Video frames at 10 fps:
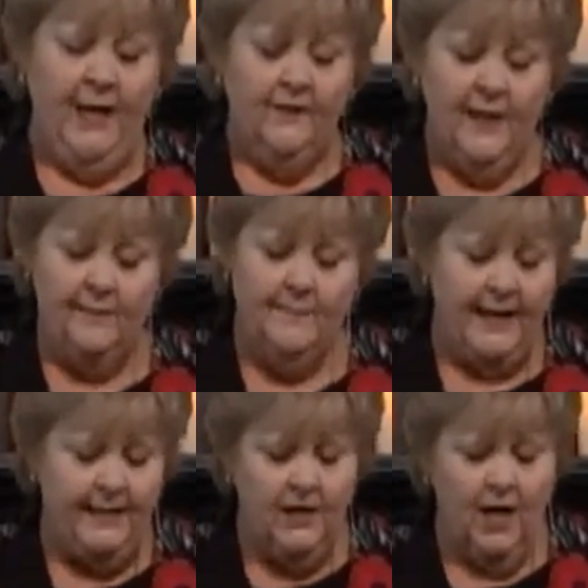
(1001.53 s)
They
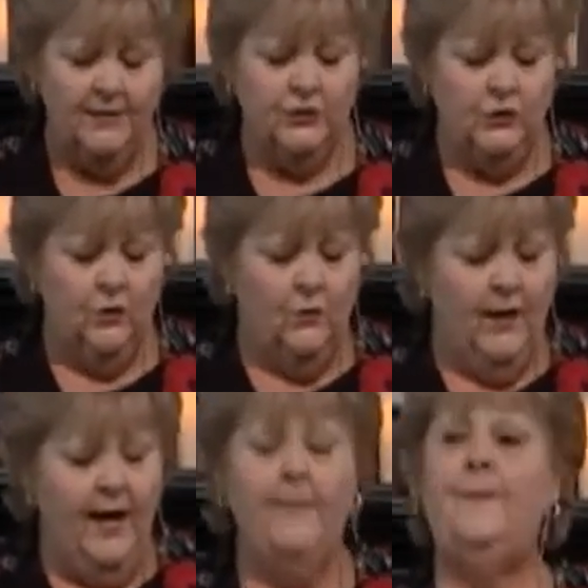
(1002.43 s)
may not show
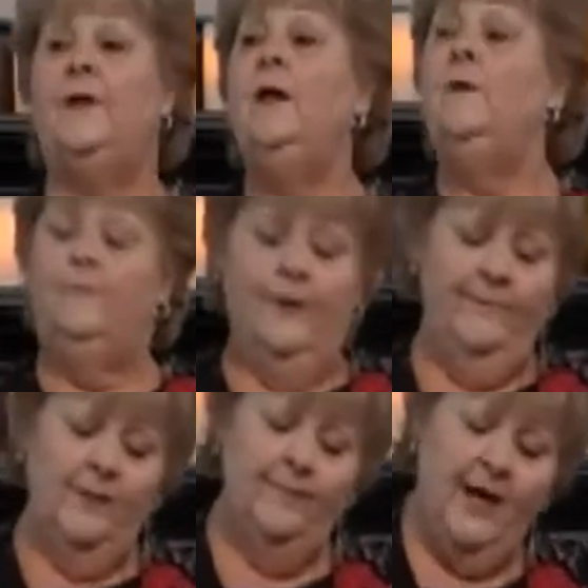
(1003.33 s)
up
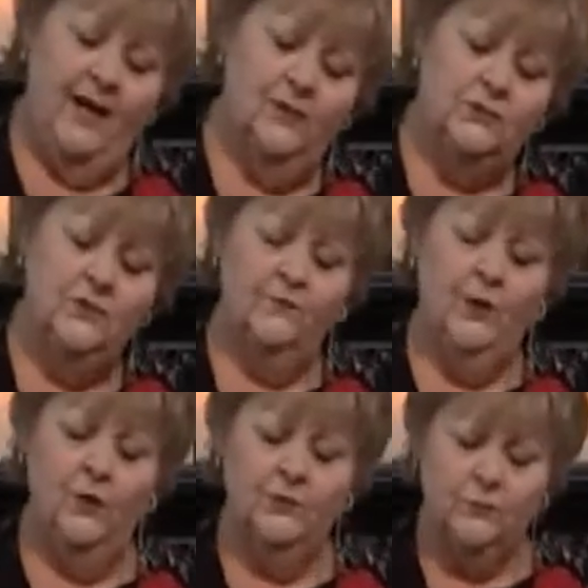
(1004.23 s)
from the mouths of
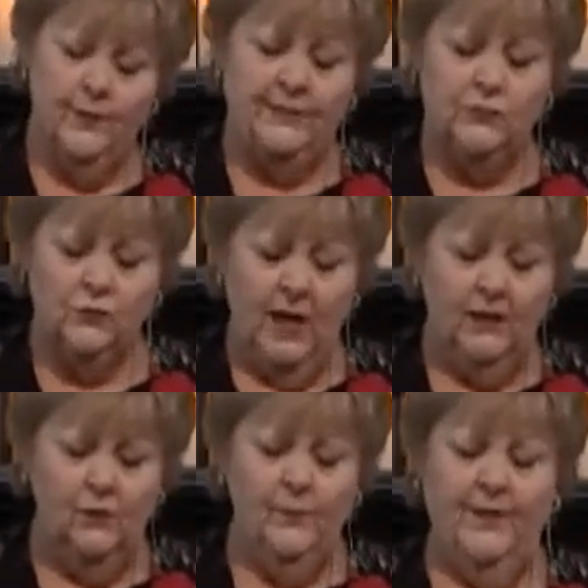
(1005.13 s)
those we
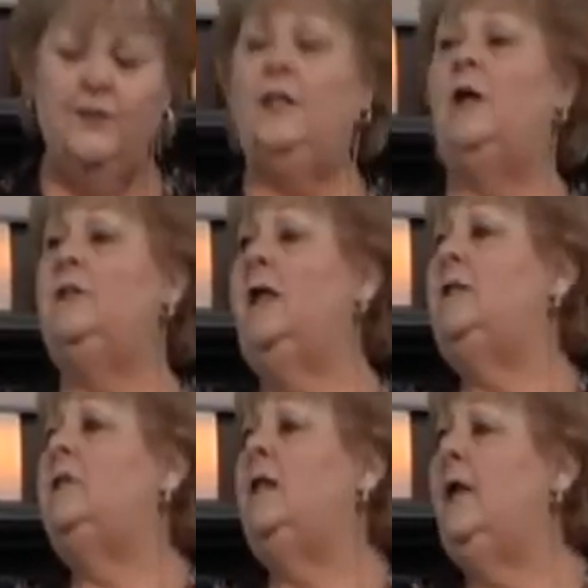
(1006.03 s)
struggle with in our
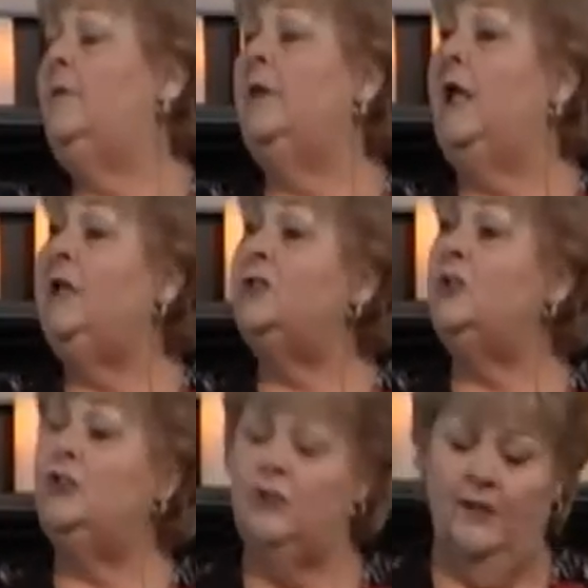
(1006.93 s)
day-to-day
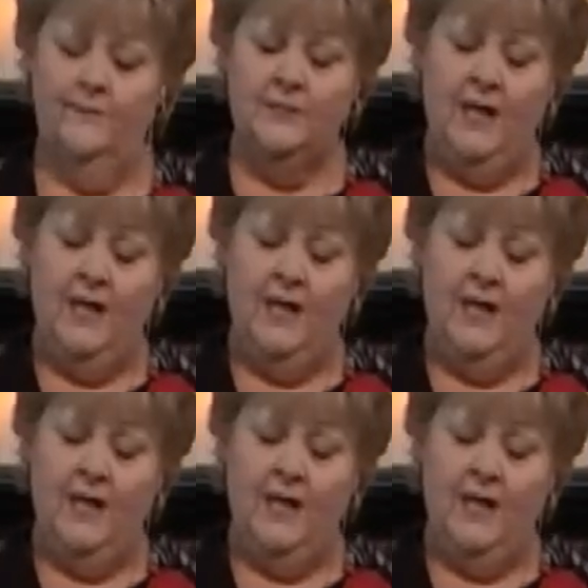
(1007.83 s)
relationships,